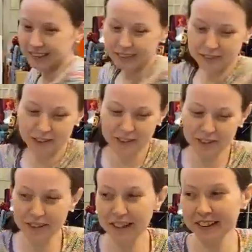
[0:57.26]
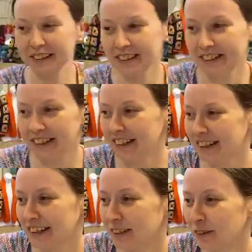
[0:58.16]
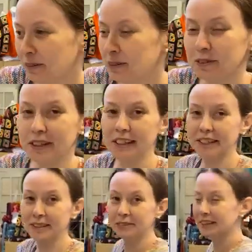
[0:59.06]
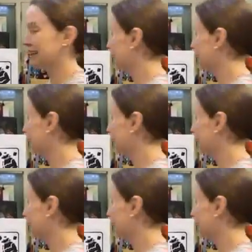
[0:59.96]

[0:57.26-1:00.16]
Easily amused around here. I knew I was forgetting